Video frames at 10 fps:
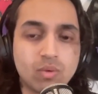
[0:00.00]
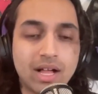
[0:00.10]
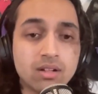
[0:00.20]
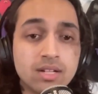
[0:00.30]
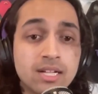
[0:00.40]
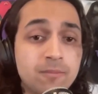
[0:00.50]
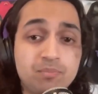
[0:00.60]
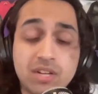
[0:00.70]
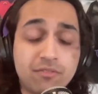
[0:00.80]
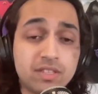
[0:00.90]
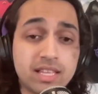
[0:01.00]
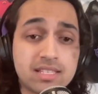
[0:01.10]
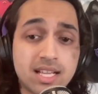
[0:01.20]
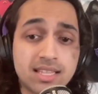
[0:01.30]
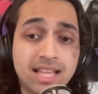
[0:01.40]
well. And different
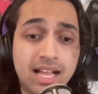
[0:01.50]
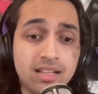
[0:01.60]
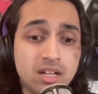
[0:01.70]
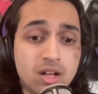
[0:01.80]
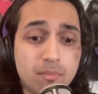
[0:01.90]
things like that.